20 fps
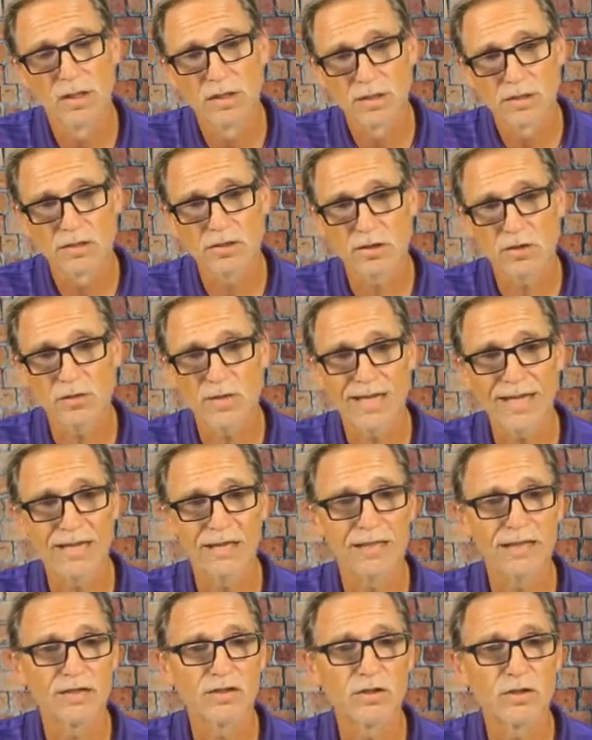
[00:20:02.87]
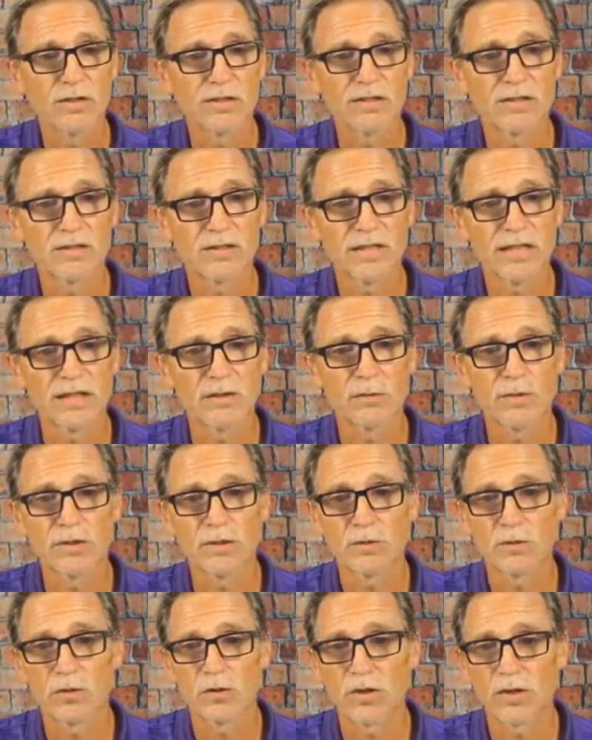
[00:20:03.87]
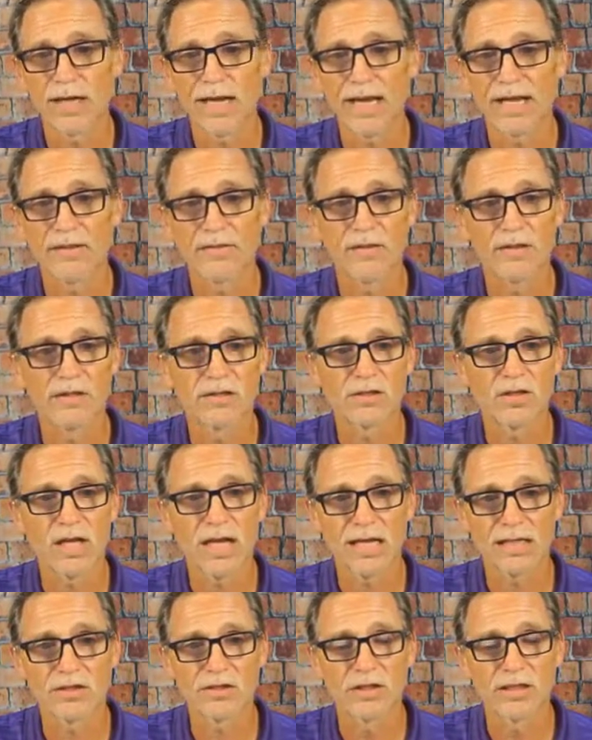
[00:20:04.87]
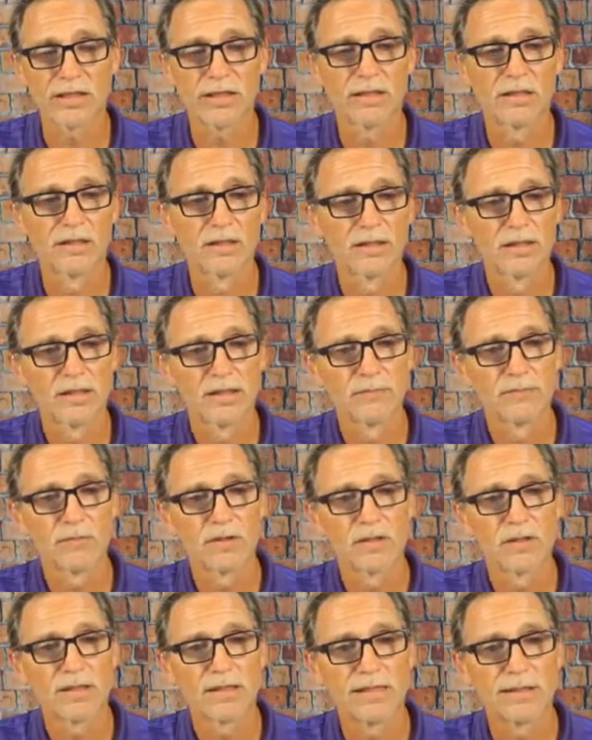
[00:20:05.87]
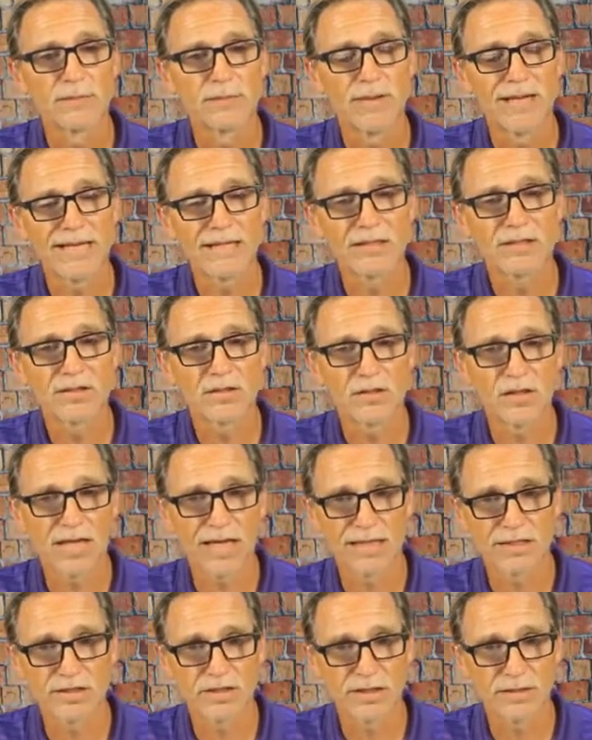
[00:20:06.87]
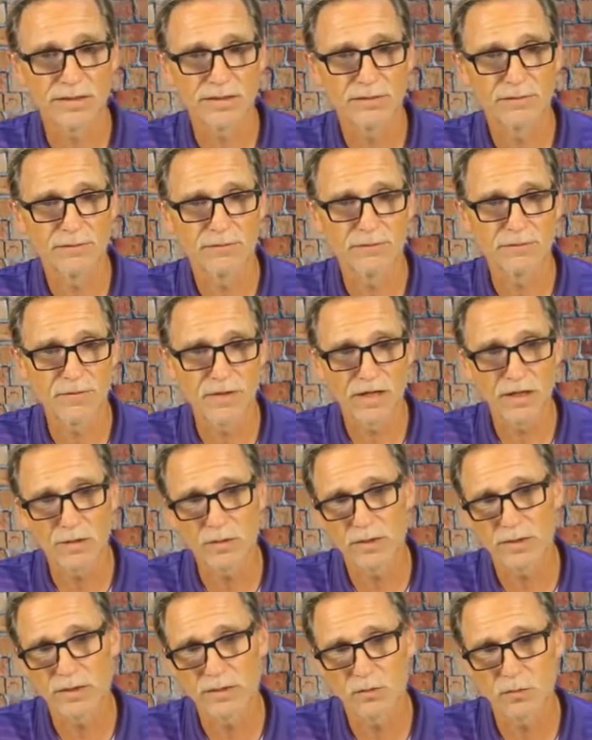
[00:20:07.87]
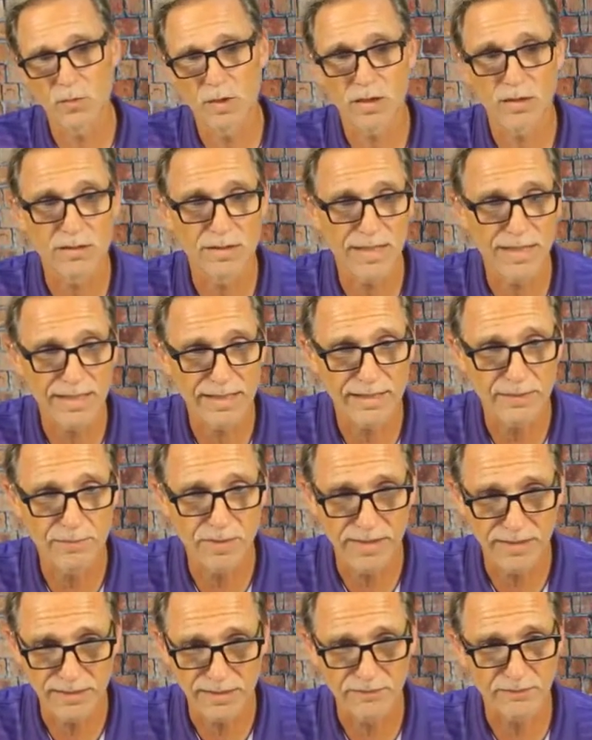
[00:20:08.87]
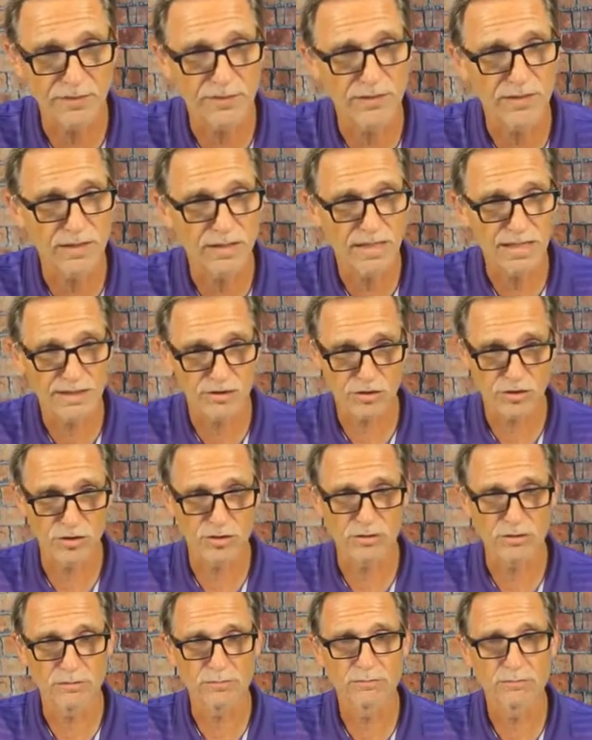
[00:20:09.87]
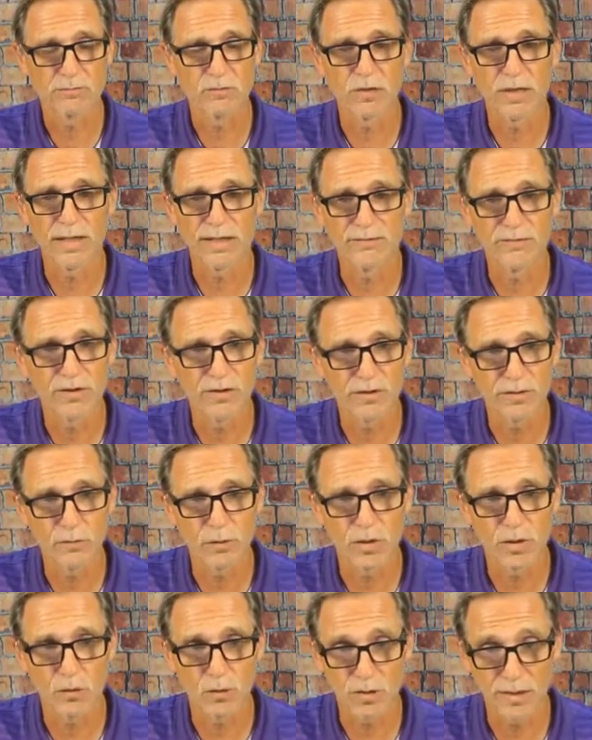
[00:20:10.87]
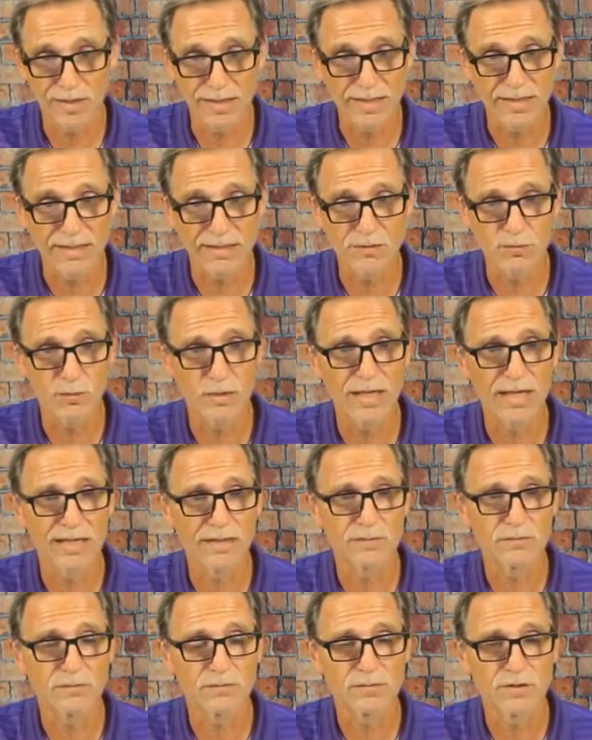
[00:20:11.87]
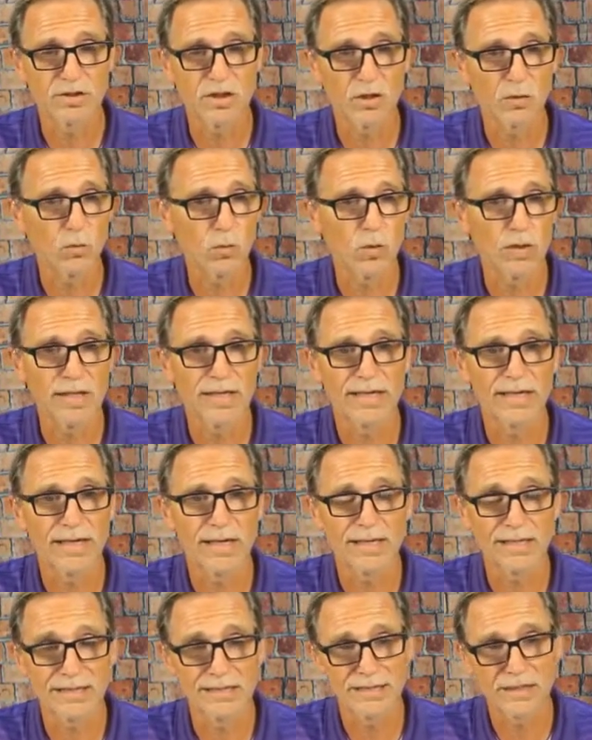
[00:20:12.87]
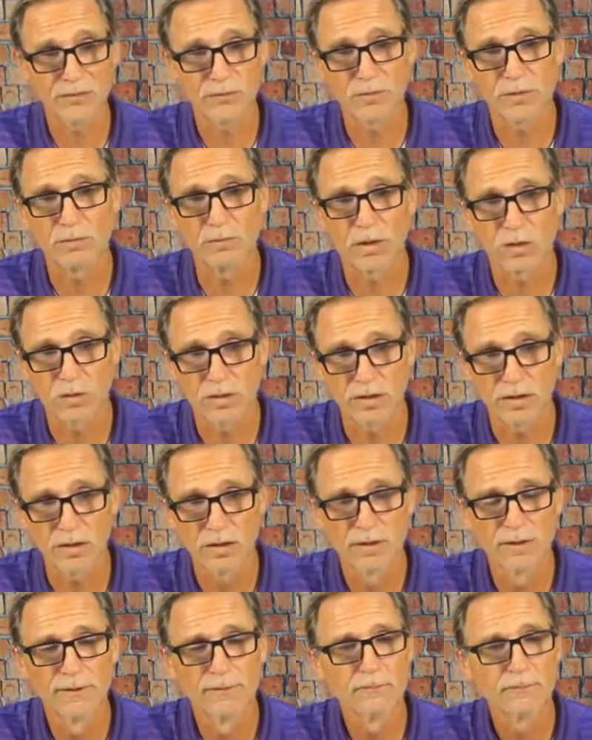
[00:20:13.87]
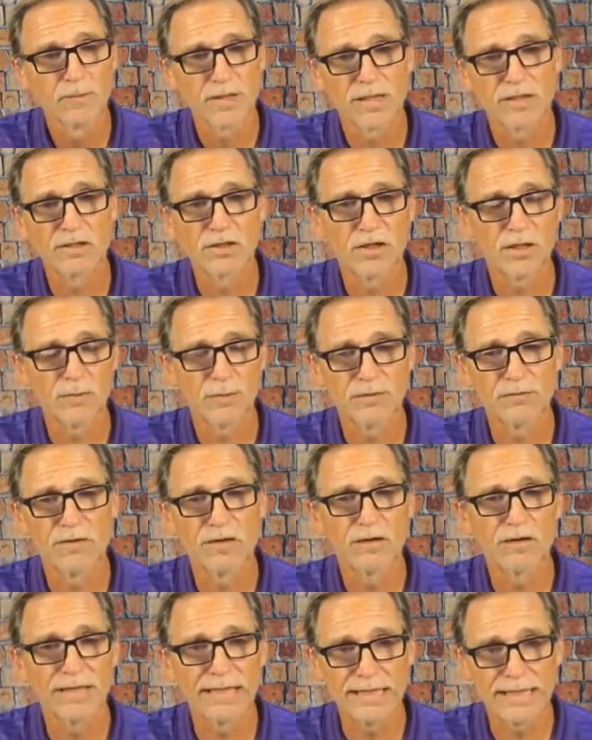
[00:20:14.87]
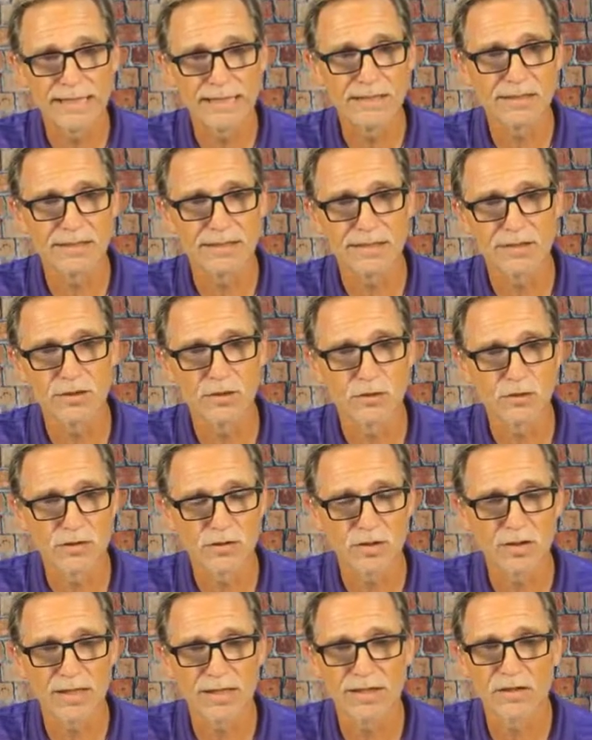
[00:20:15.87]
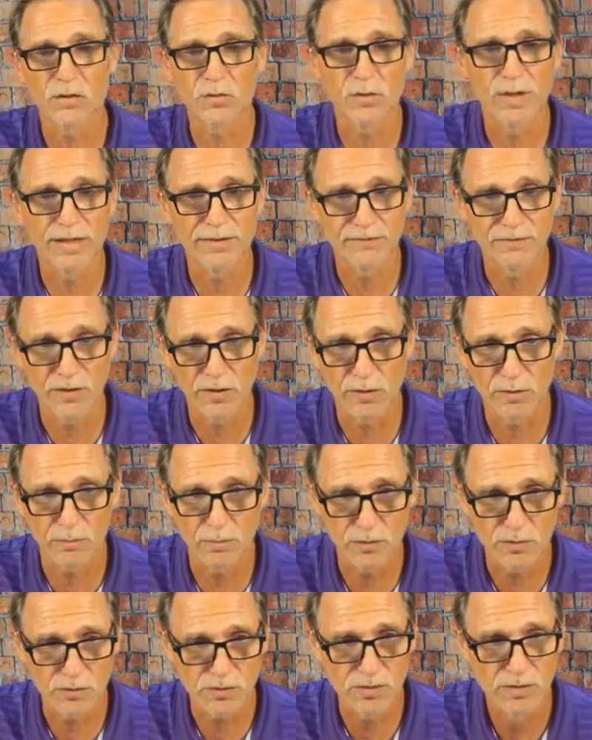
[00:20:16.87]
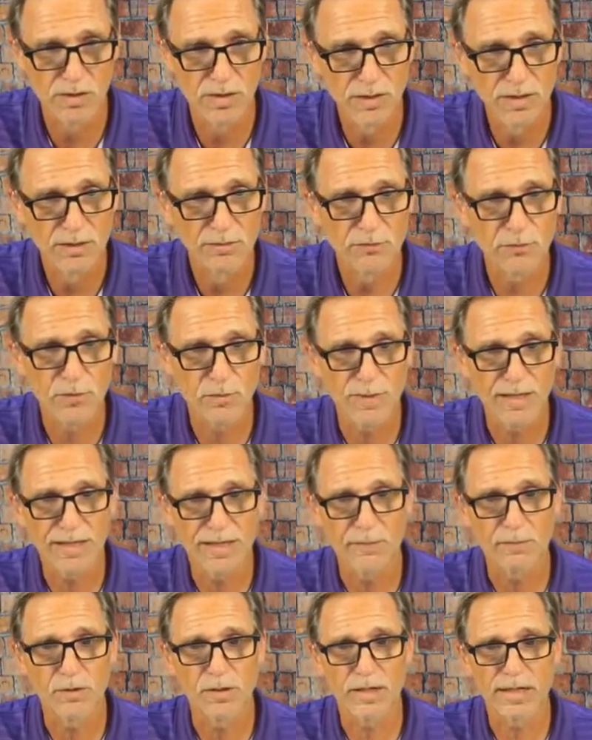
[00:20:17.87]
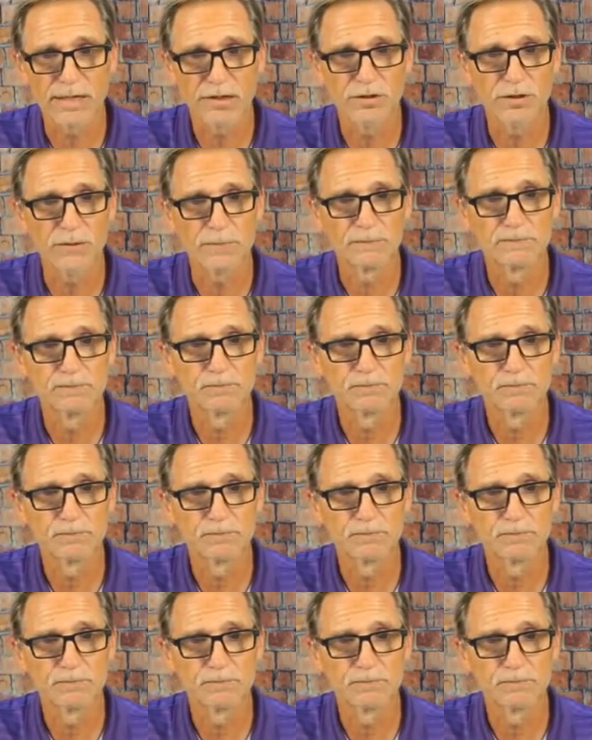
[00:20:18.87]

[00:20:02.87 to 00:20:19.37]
So that, as you can see, when you look at this logic, it makes the logic very well documented, very logical, right? Very well organized. When I start working on a different motor, it's going to be very easy to select the right variables for my application.